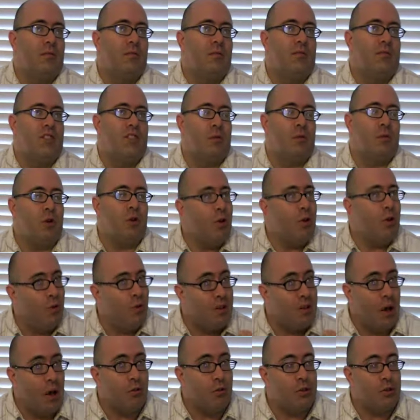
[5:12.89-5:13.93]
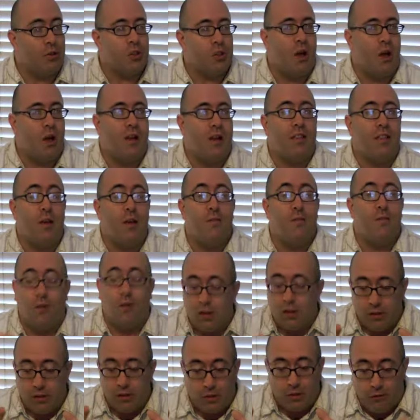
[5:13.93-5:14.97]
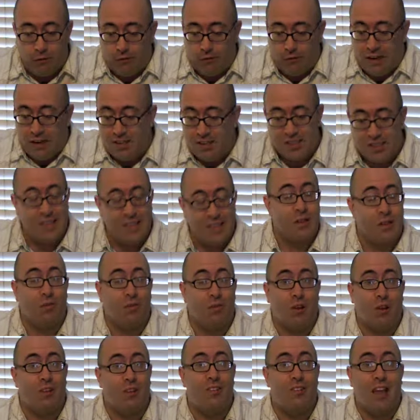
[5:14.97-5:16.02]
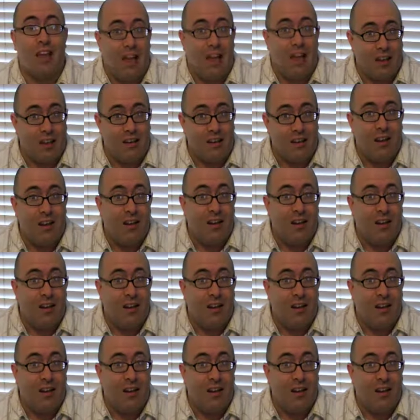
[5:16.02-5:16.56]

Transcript: someone who encounters God, they fall on their face as if they're dead.